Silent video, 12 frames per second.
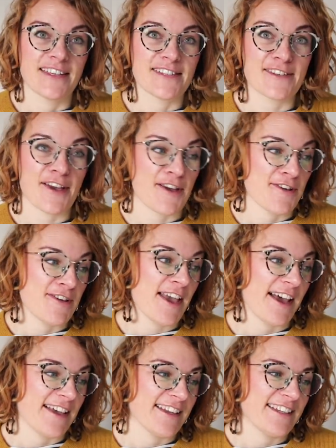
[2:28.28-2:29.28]
So
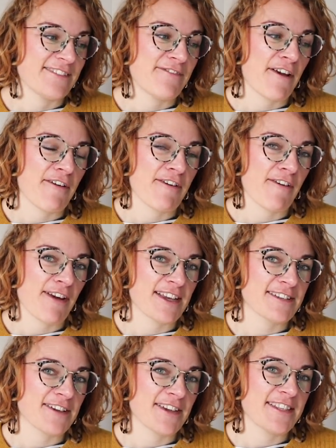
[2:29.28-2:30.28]
yeah, it's very, very
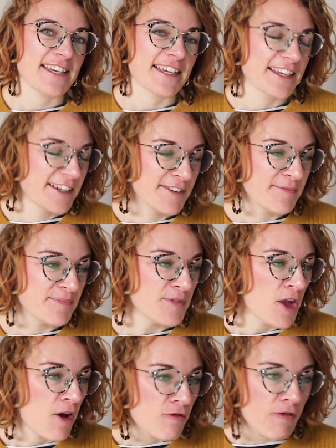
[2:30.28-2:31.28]
exciting.
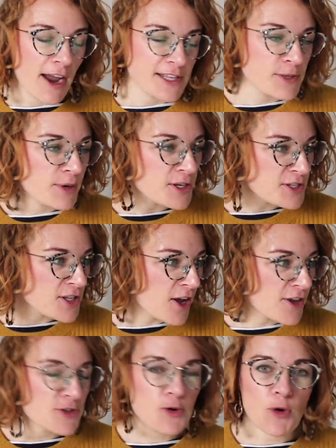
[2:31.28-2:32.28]
Right, so we're gonna
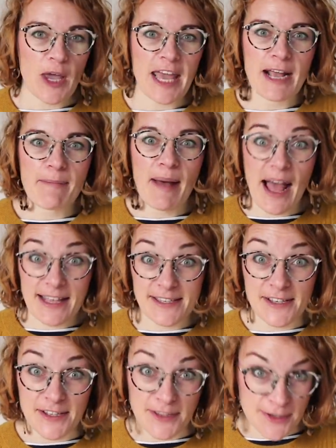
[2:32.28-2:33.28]
start talking
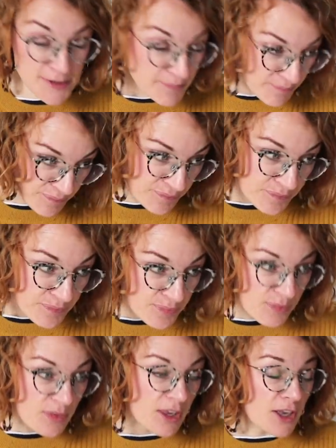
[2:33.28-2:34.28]
patterns.
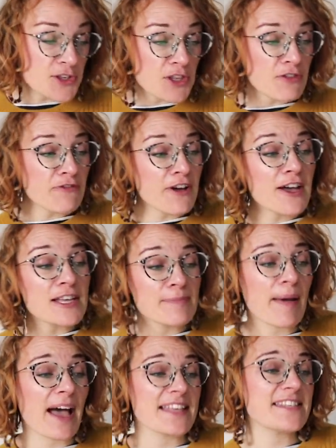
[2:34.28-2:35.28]
So the
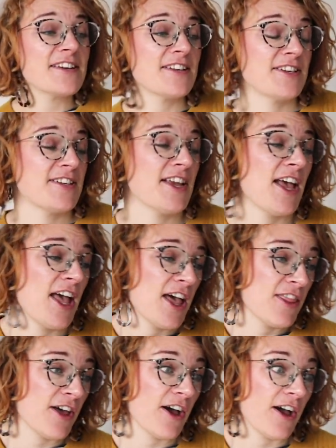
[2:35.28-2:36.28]
first pattern
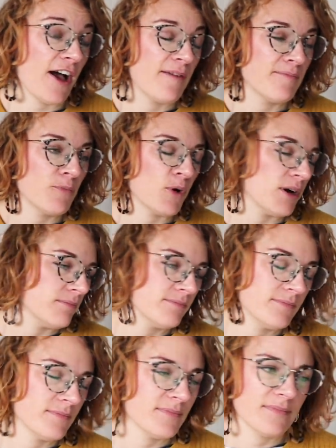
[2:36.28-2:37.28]
that,
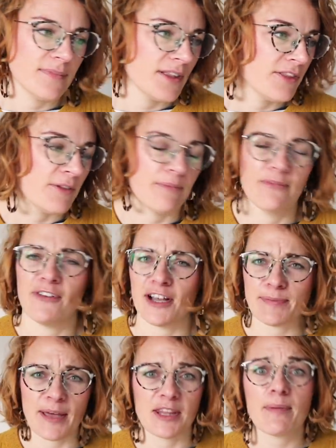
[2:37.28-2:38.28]
the
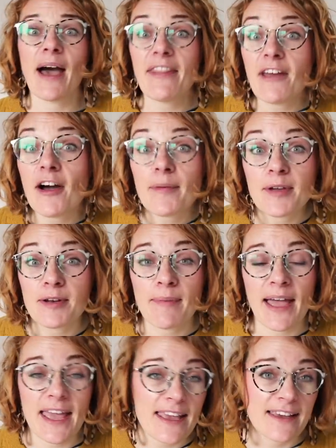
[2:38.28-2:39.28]
pattern that I'm gonna
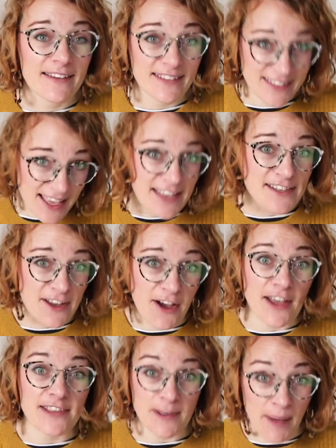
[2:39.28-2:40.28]
make, yes
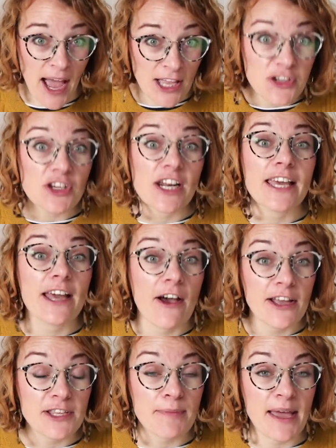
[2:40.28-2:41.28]
guys, I'm actually
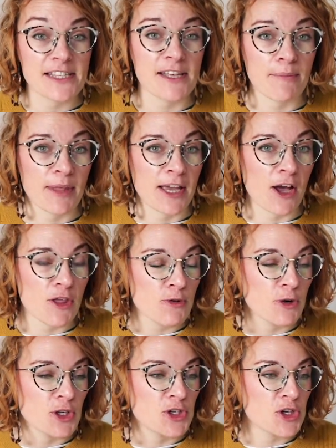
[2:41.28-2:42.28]
going to make something. I
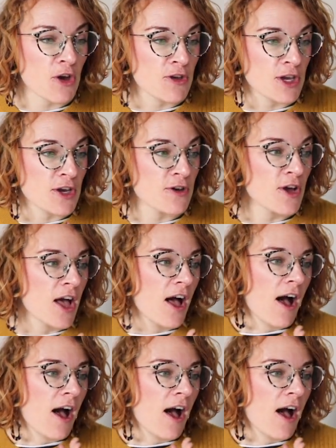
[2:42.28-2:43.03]
thought I'd show you.